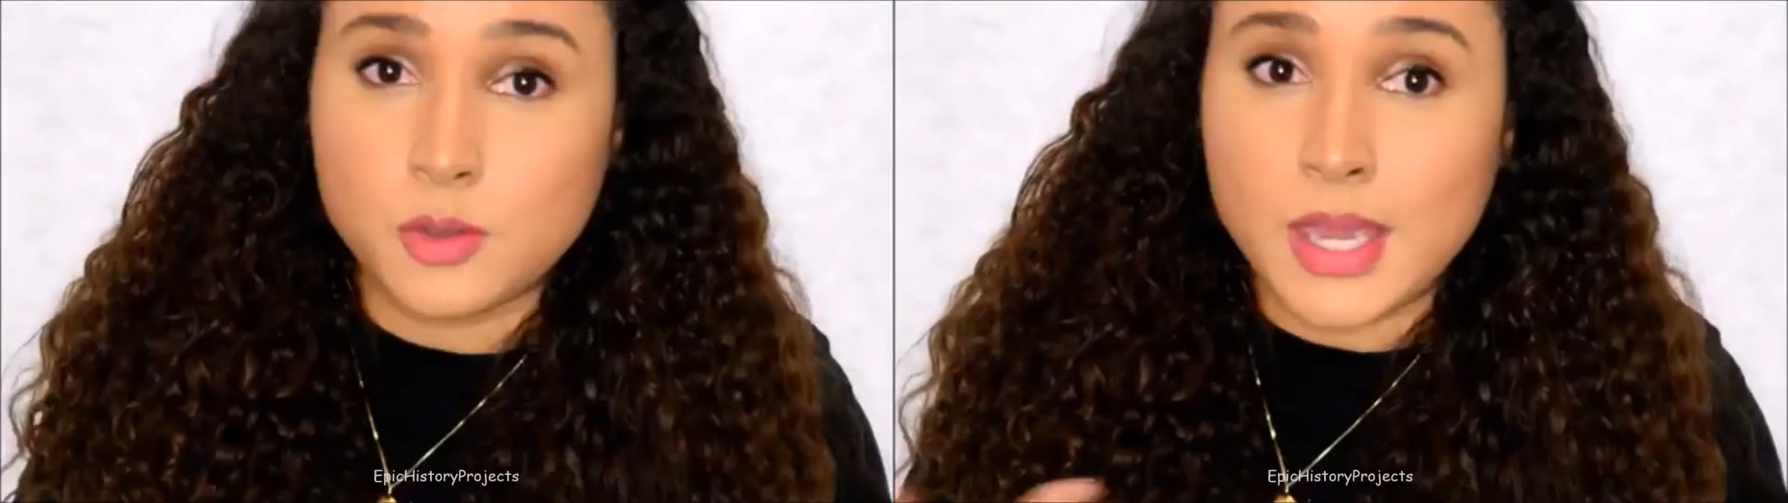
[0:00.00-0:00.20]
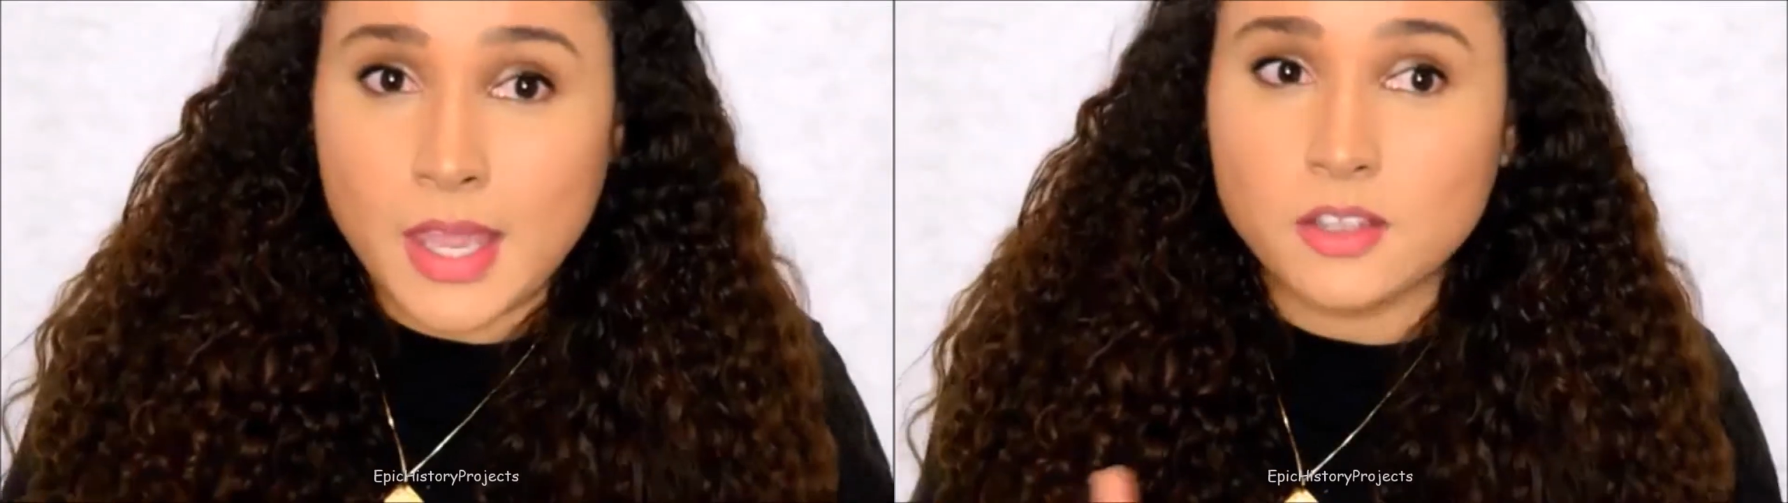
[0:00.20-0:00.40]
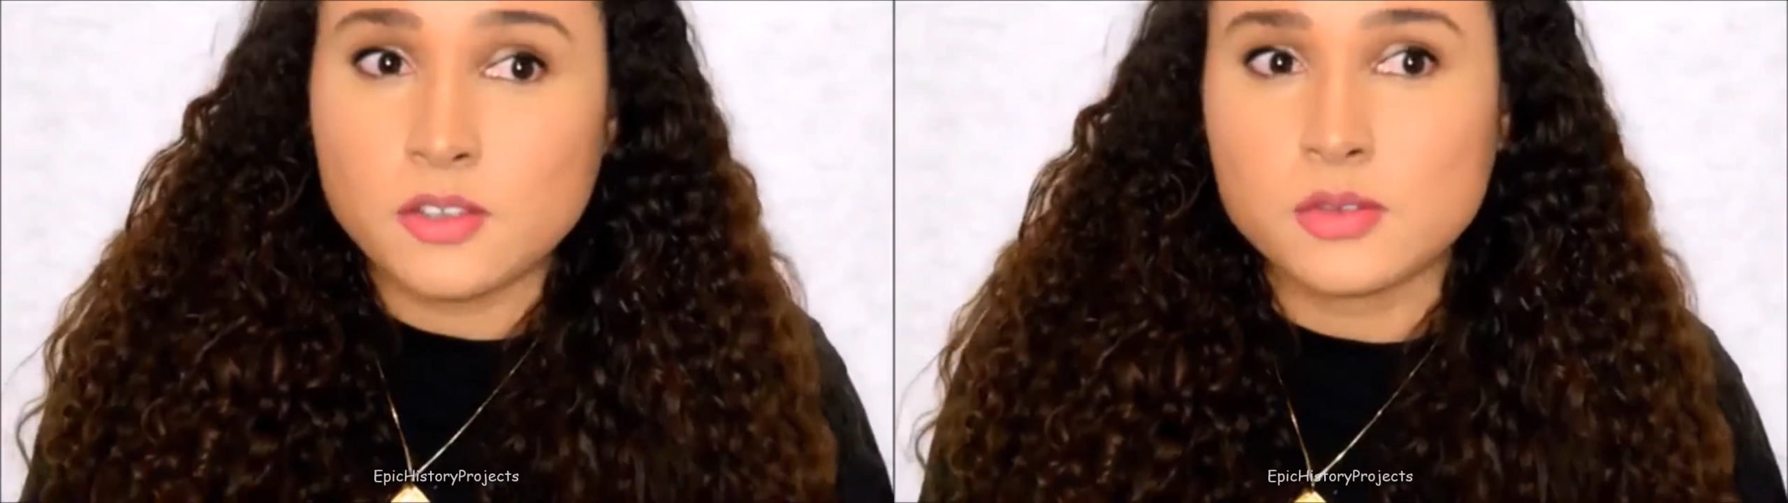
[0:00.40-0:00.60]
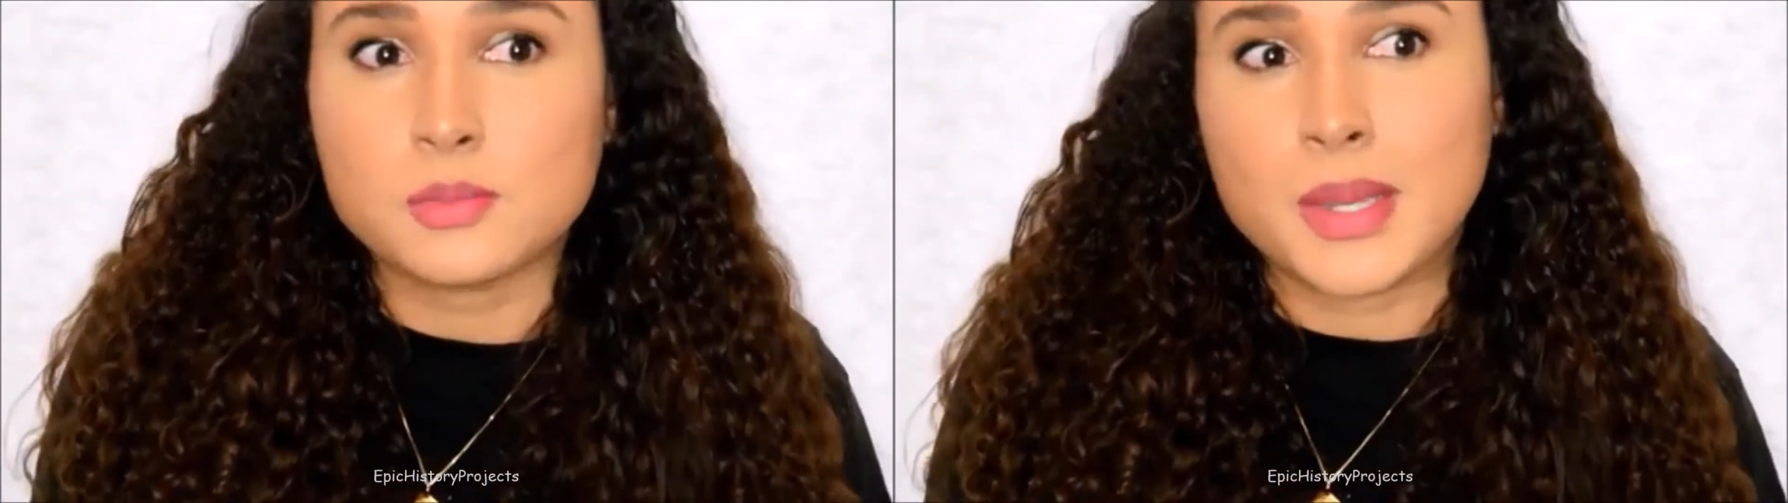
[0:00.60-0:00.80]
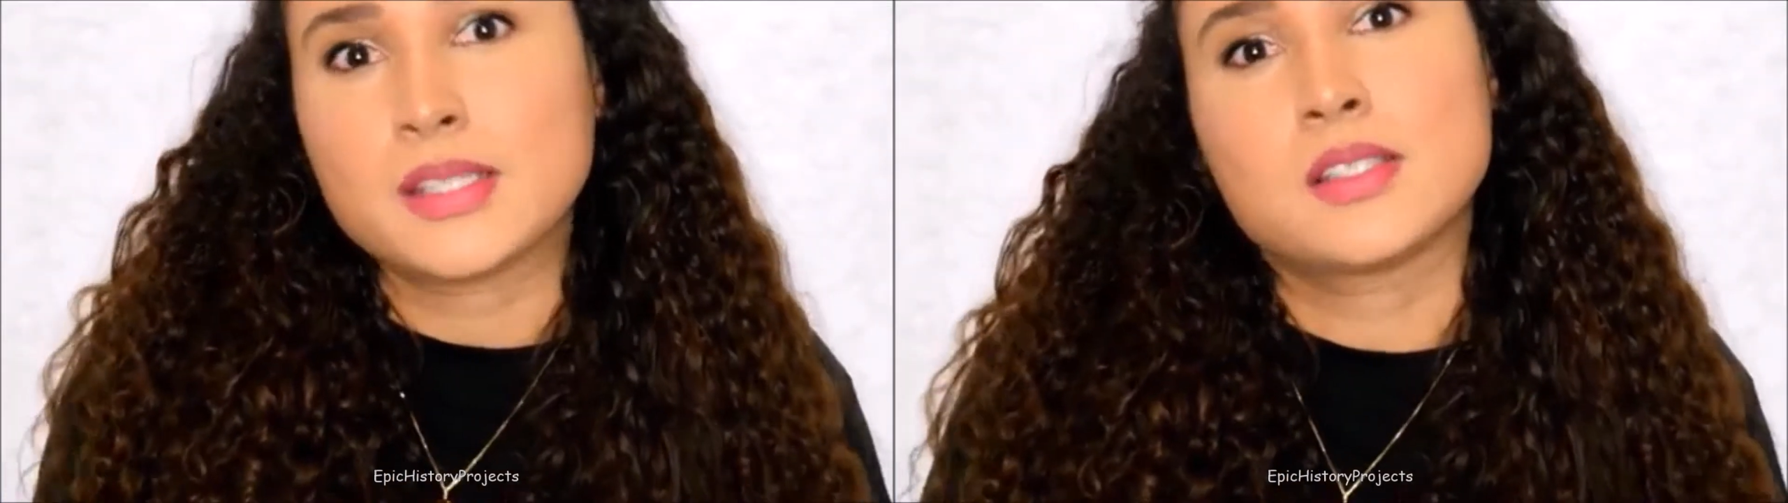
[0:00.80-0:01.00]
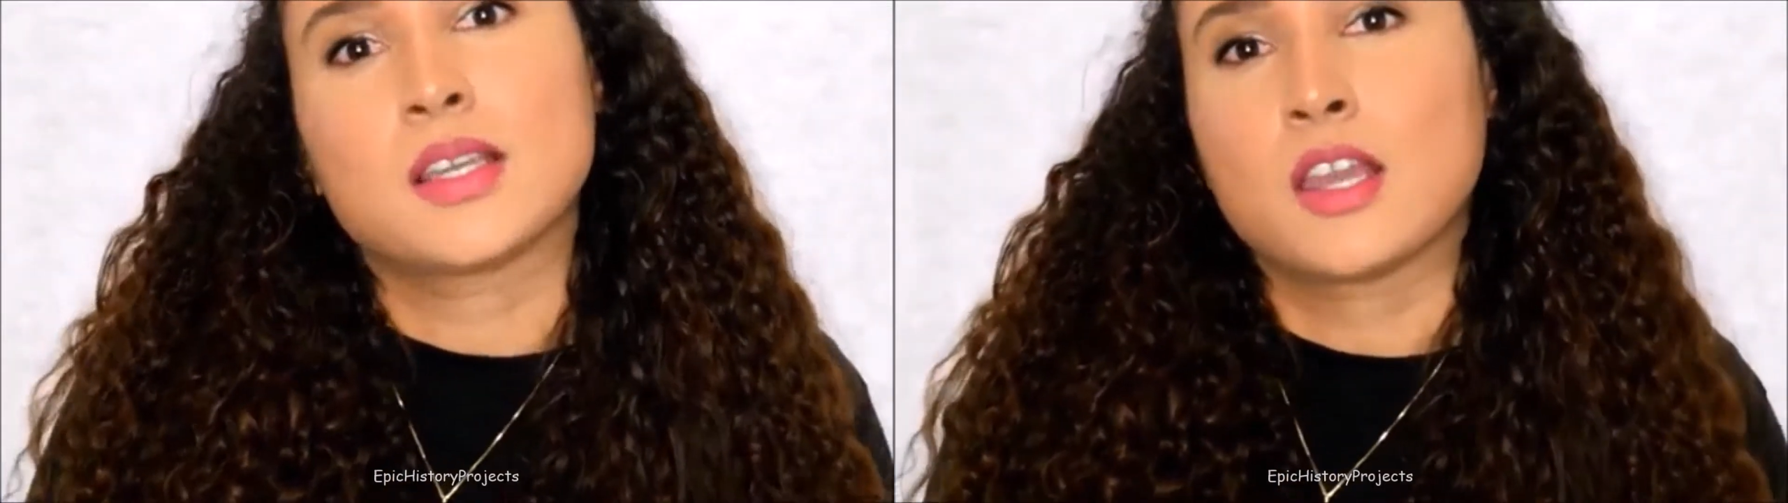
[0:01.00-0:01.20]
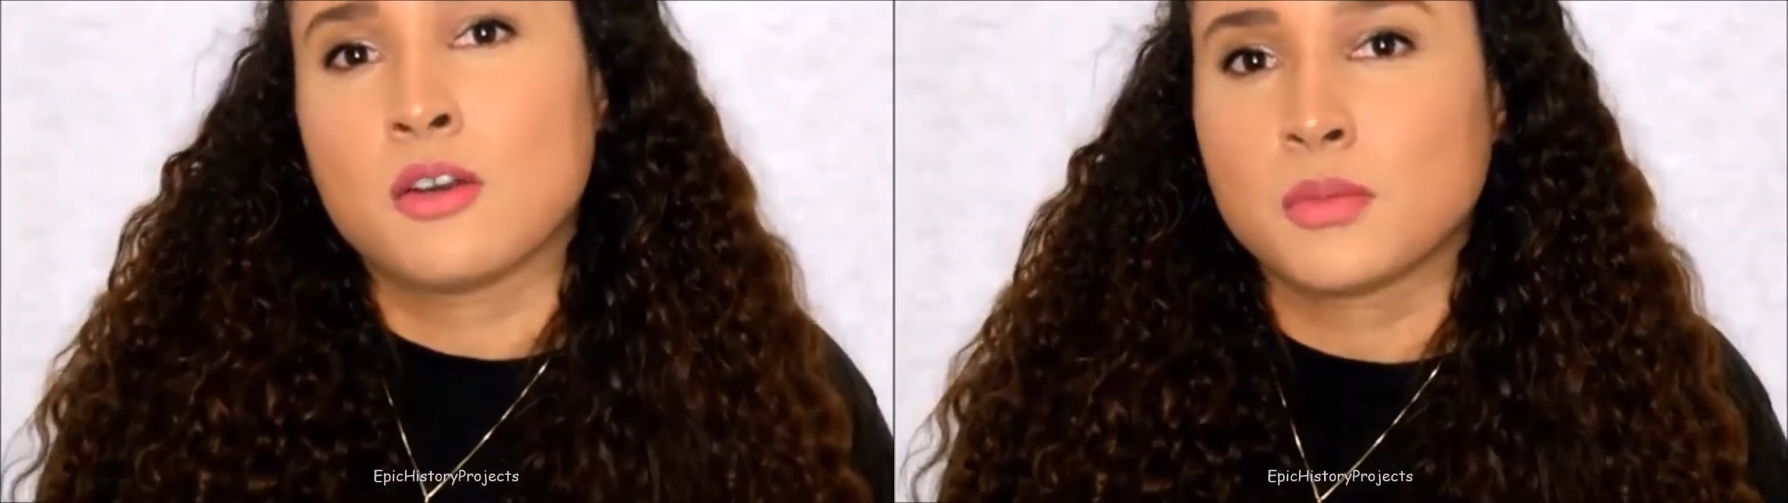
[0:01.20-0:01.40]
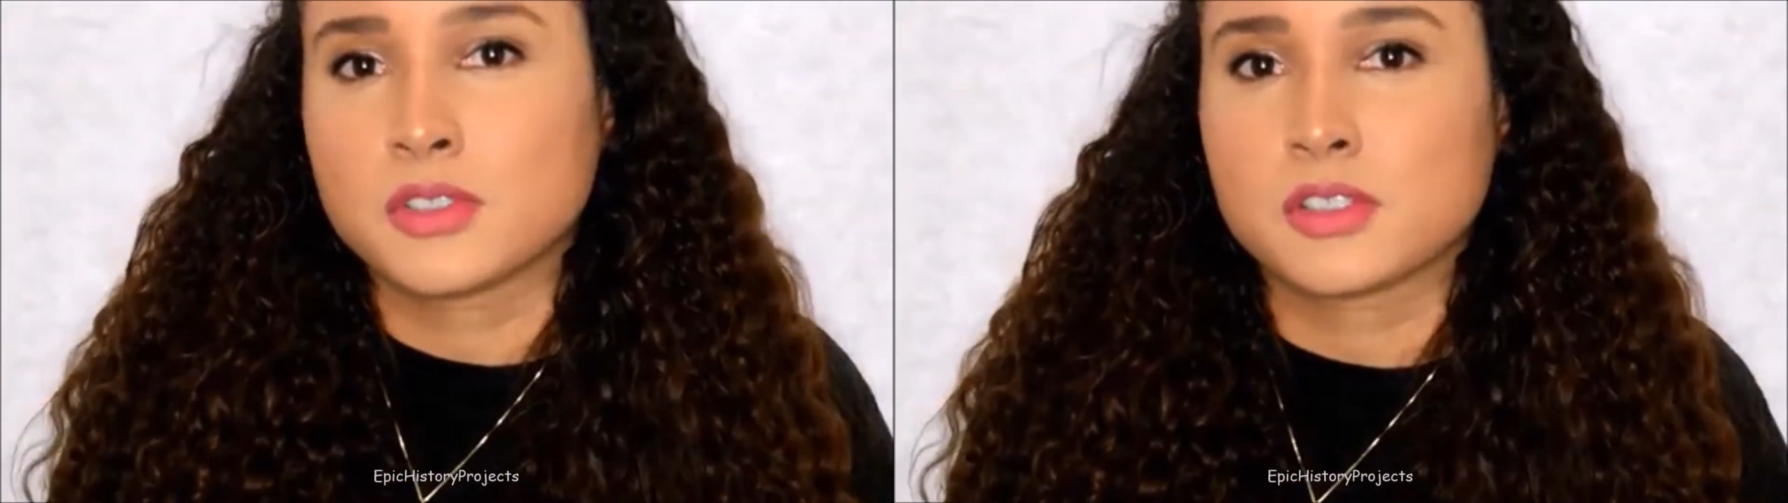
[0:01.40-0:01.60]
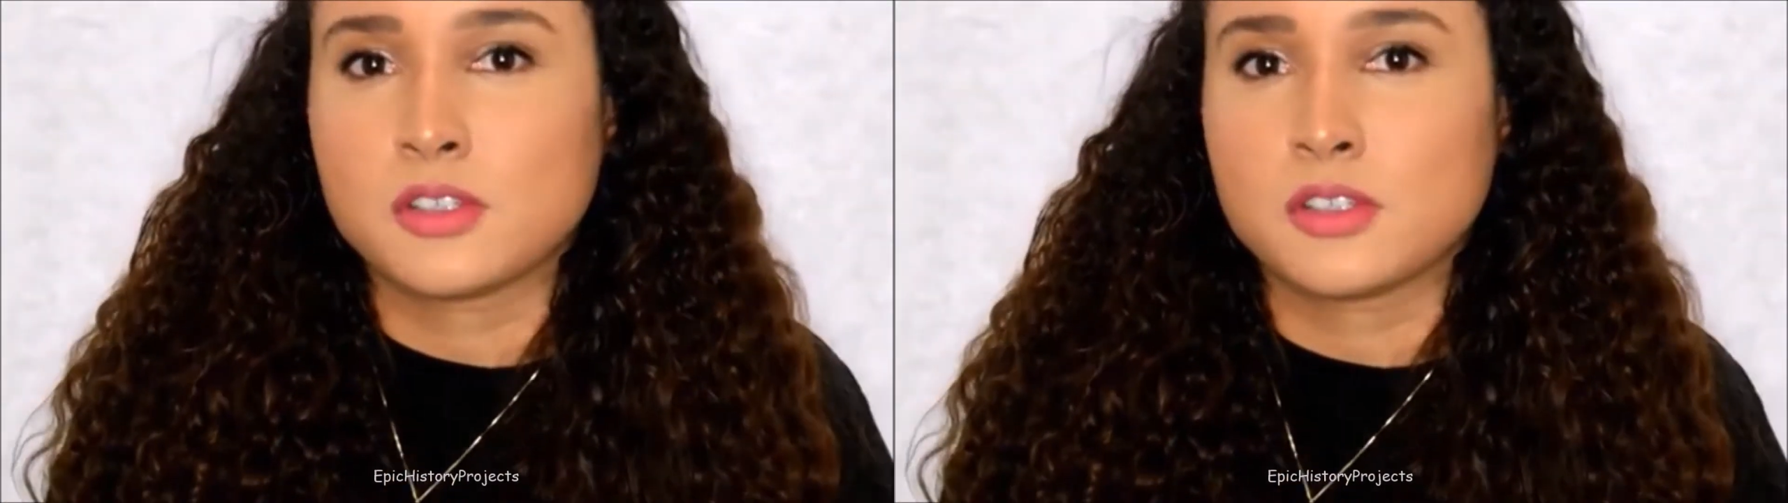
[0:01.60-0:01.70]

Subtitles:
You can't use basic Elmer's